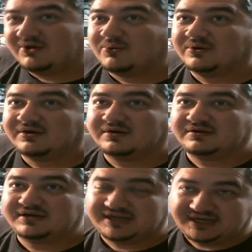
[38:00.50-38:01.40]
or
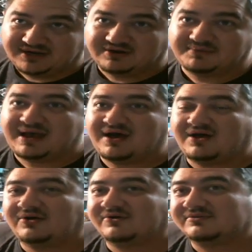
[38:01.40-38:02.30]
didn't hear
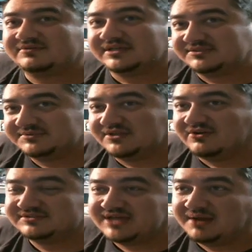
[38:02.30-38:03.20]
about, because it was a
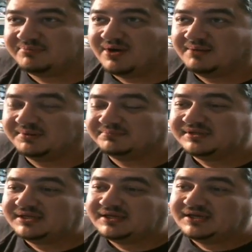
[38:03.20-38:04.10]
long time problem,
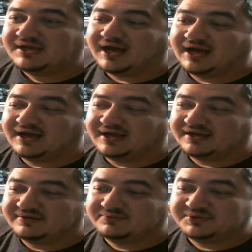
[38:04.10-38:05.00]

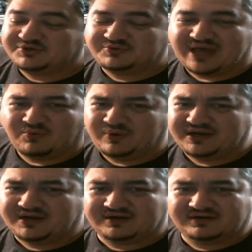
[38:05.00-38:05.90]
would do that
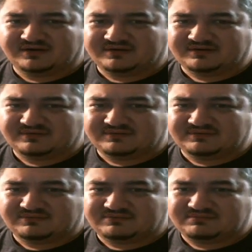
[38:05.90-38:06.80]
weird
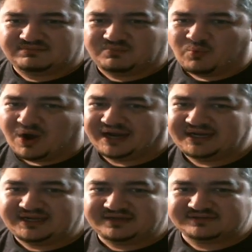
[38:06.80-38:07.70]

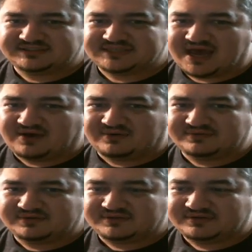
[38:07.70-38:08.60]
whining sound,